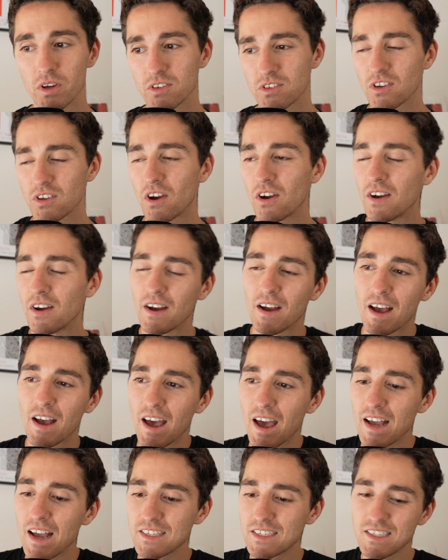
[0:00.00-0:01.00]
So
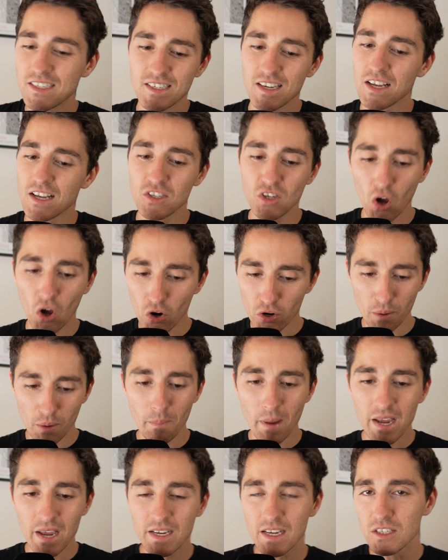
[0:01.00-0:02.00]
it's got the
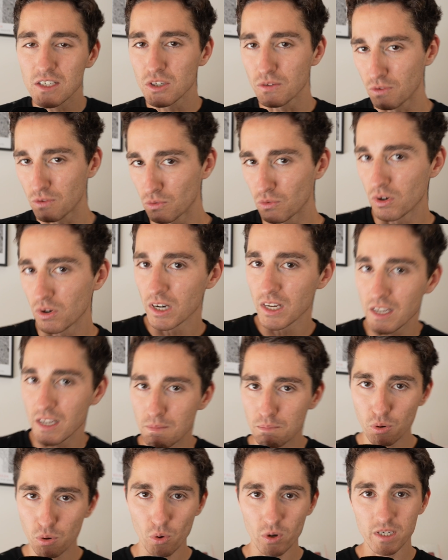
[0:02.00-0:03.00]
makings of a really
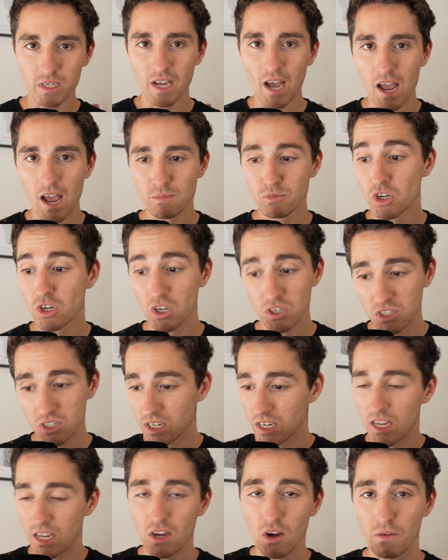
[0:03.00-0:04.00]
important game just to
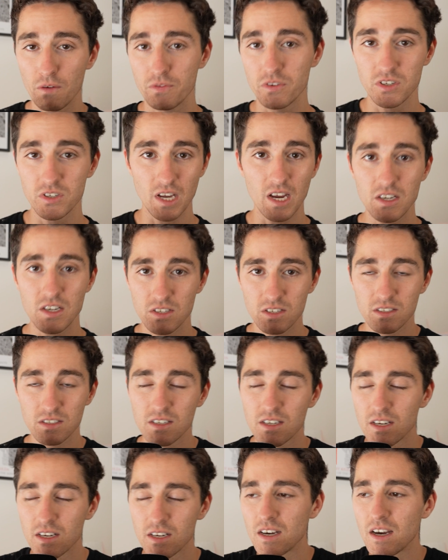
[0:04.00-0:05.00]
kick off the season.
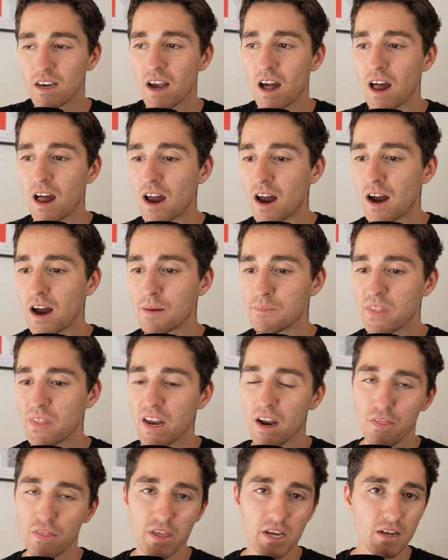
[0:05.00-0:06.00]
And
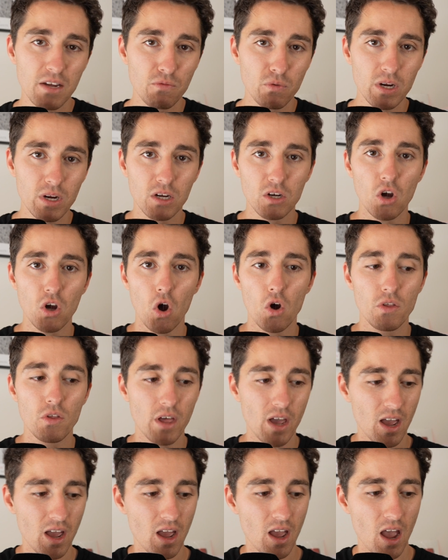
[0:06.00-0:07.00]
I think if we can go
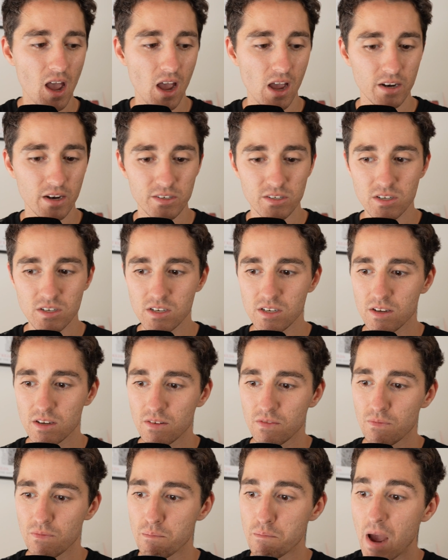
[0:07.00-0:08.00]
there and
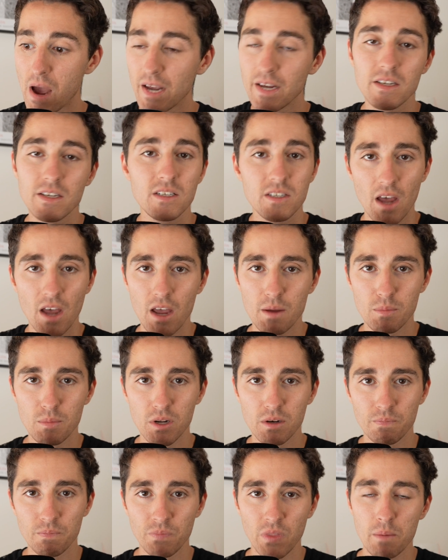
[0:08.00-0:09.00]
make a
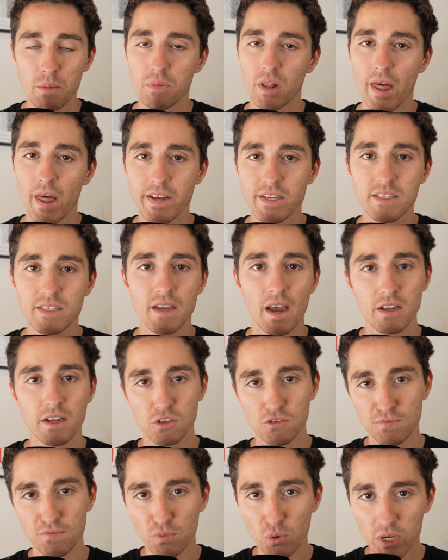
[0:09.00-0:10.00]
statement, play Saints
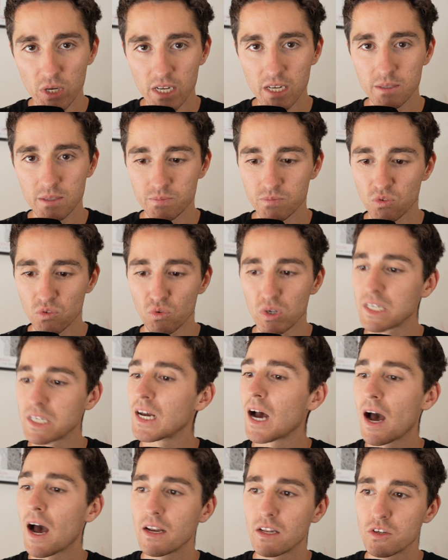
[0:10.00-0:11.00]
footy,
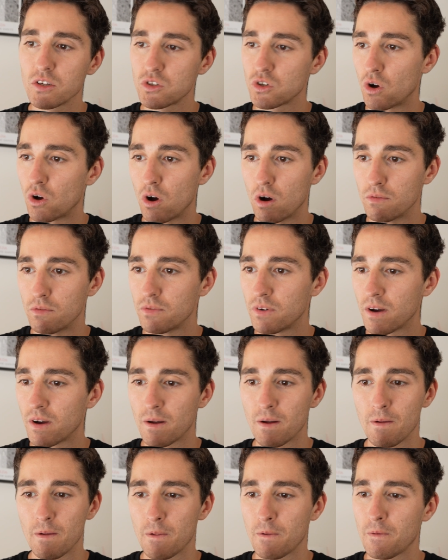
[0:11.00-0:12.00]
regardless of
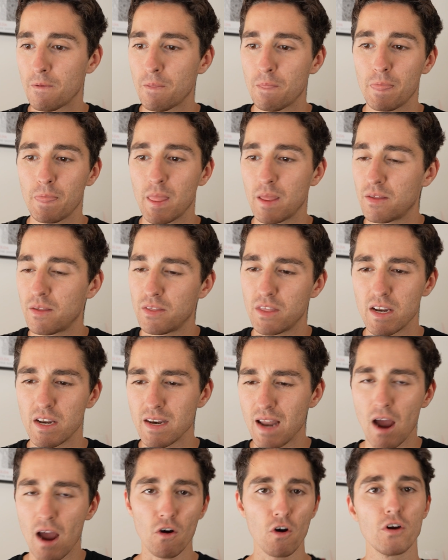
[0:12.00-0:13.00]
the
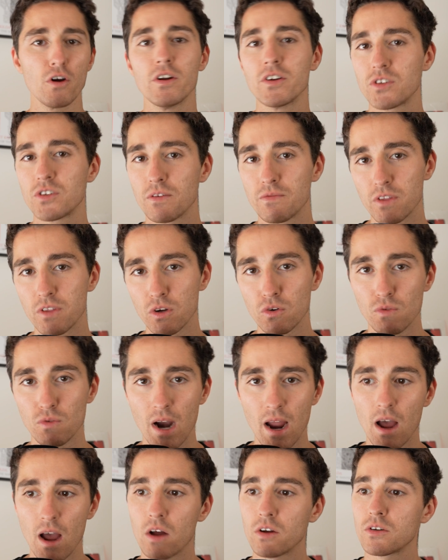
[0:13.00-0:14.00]
narrowness of the
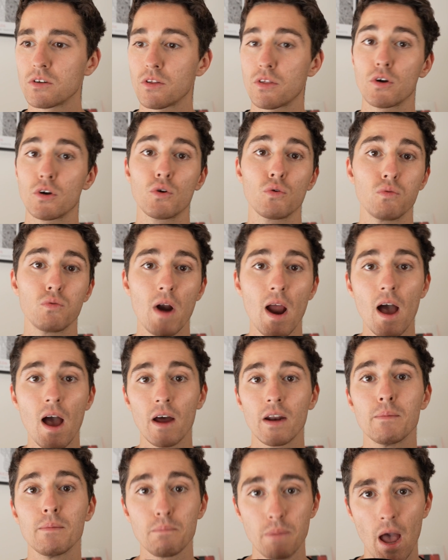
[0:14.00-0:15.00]
ground, the
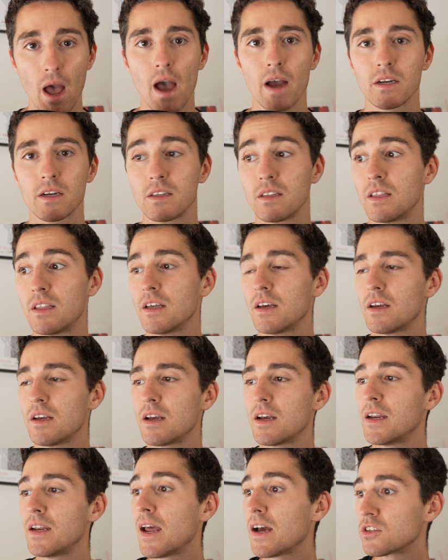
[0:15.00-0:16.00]
crowd impact, the
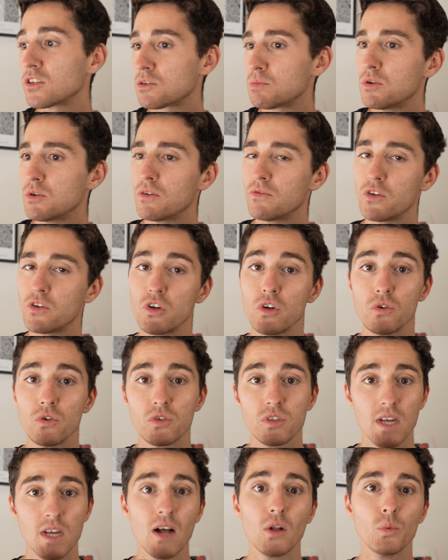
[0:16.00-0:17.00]
announcement of the new
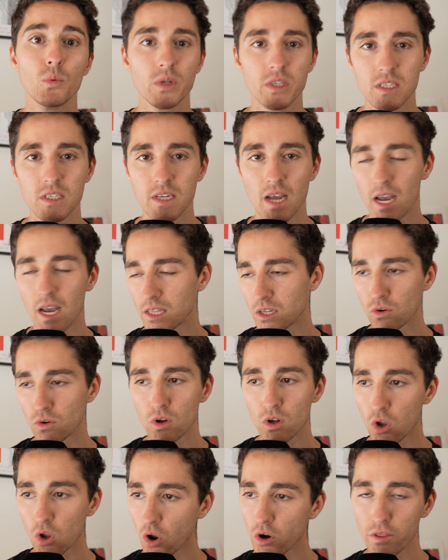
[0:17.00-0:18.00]
Selwood stand, there are a
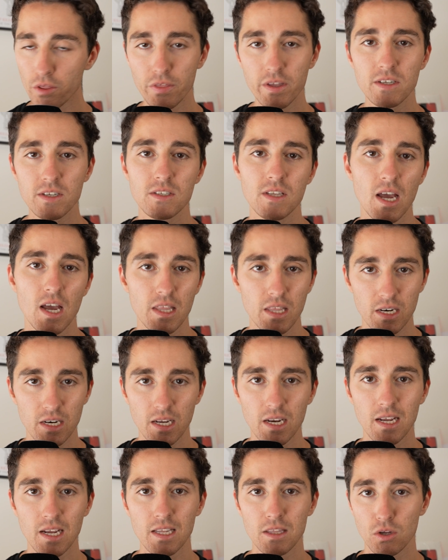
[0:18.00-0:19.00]
lot of things there that are
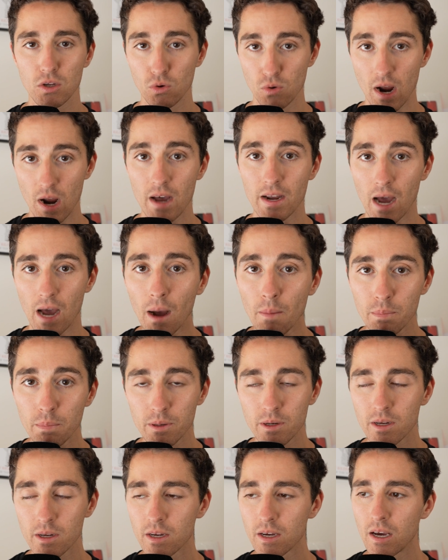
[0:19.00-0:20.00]
going to get the crowd
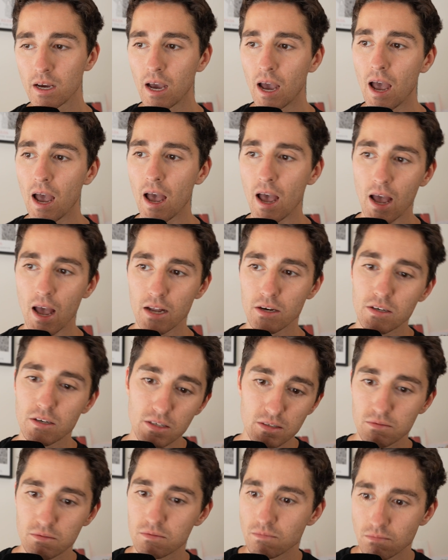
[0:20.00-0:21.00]
up. And
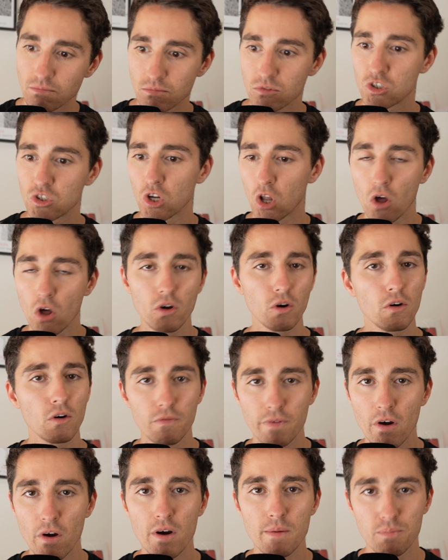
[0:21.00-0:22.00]
Geelong are a
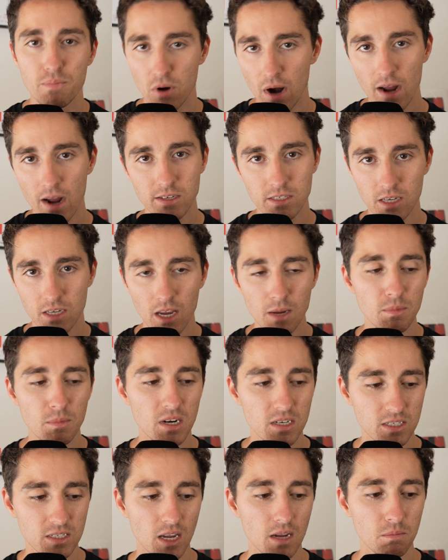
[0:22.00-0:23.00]
very proud team, and a
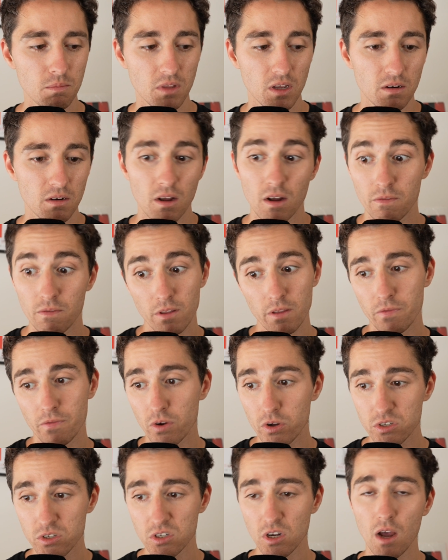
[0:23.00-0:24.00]
team that, for the
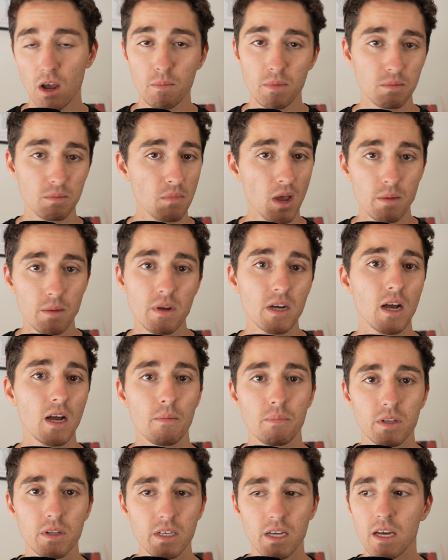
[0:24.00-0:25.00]
first time in maybe a
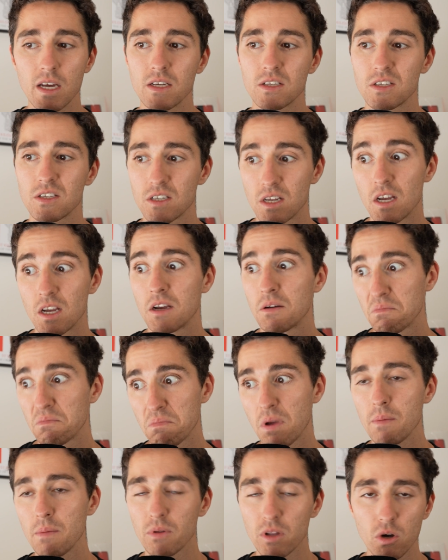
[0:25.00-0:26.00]
couple of years,
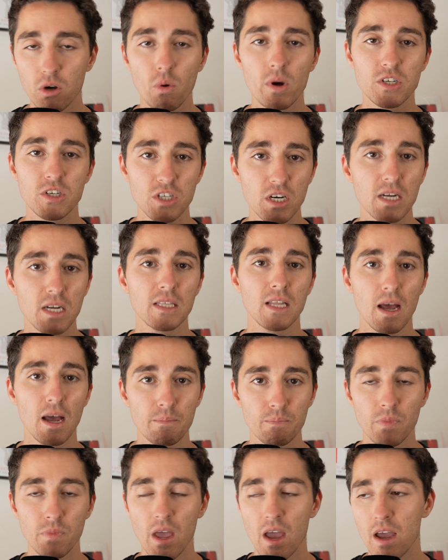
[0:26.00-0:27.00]
people are questioning
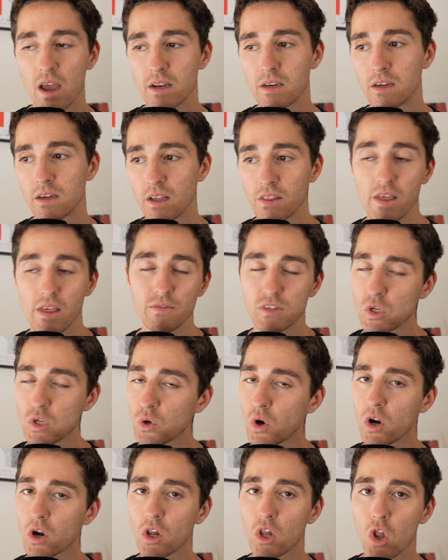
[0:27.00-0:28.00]
them. And they've still
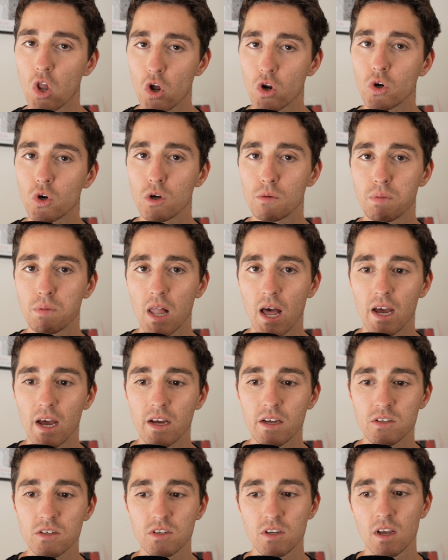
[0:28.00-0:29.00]
got a lot of good
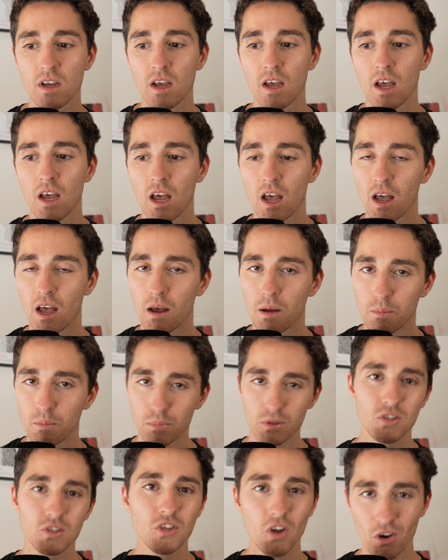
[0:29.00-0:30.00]
players,
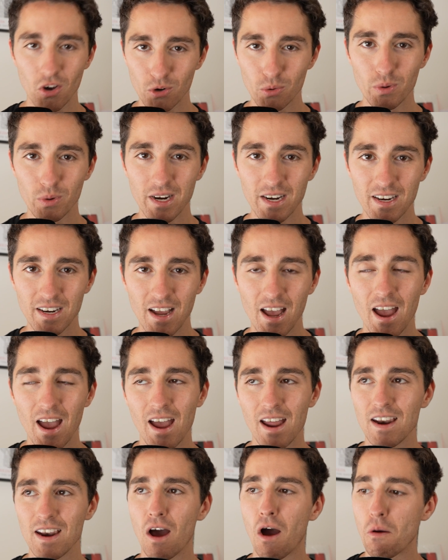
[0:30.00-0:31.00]
but so do we.
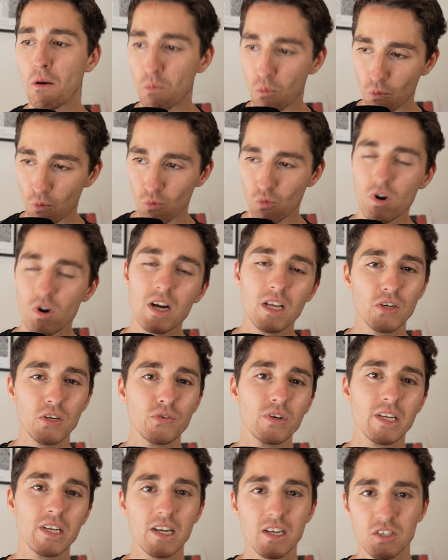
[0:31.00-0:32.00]
And I'm really,
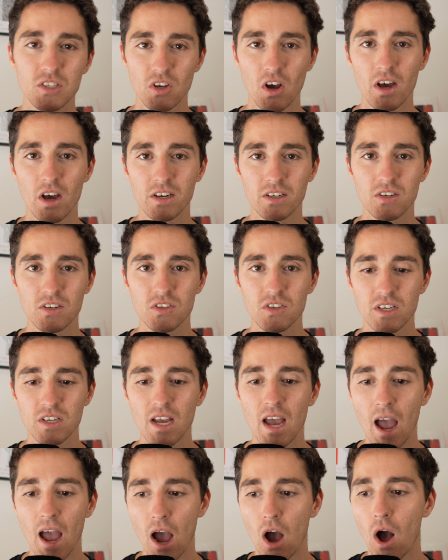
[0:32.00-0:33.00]
really excited to see
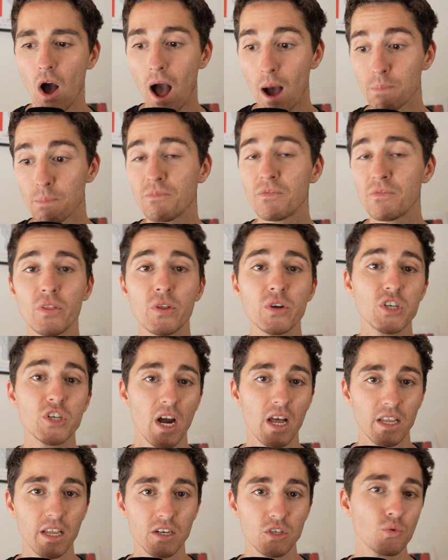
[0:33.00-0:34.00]
how up
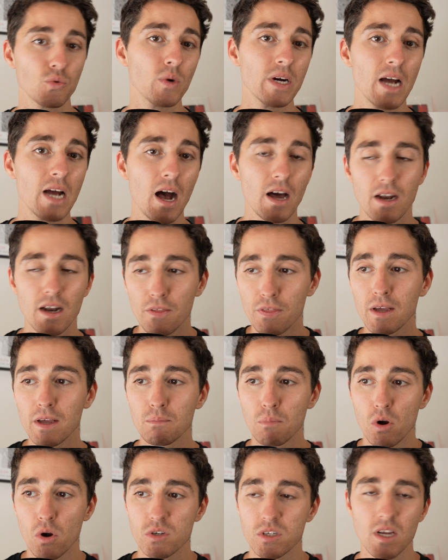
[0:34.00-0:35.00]
challenge we are. And I think
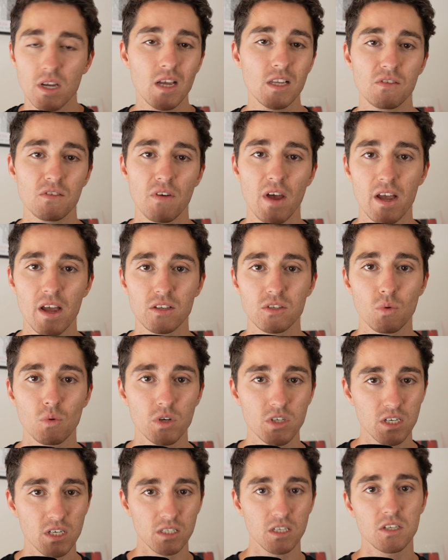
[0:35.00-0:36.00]
most Saints fans
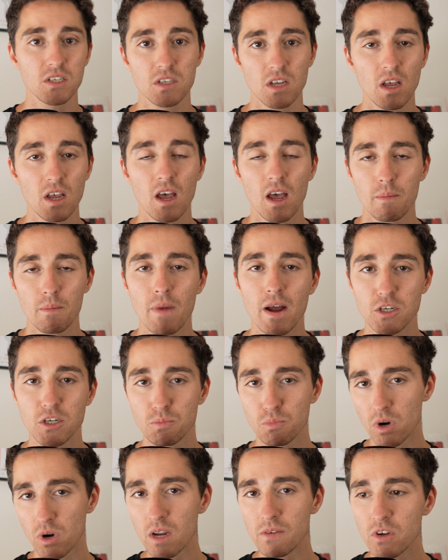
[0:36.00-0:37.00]
watching this match
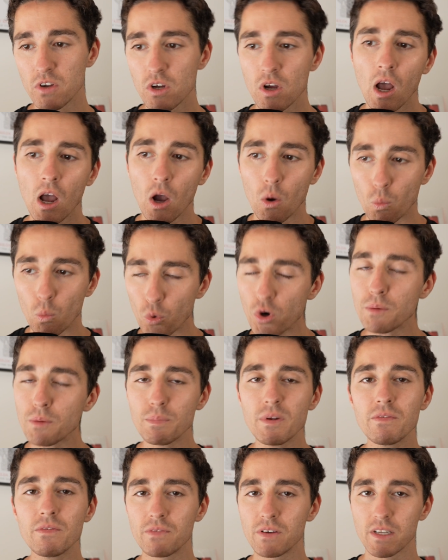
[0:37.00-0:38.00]
preview would
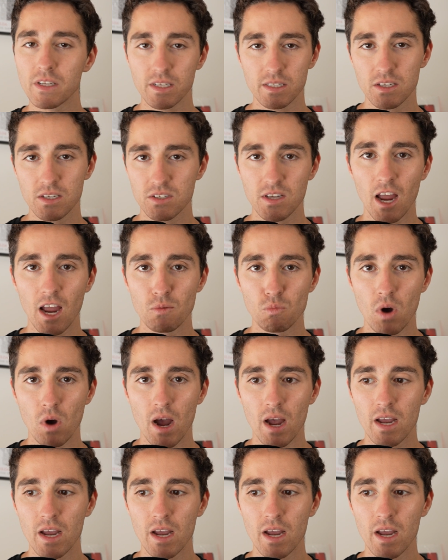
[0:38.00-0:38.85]
be feeling the same way.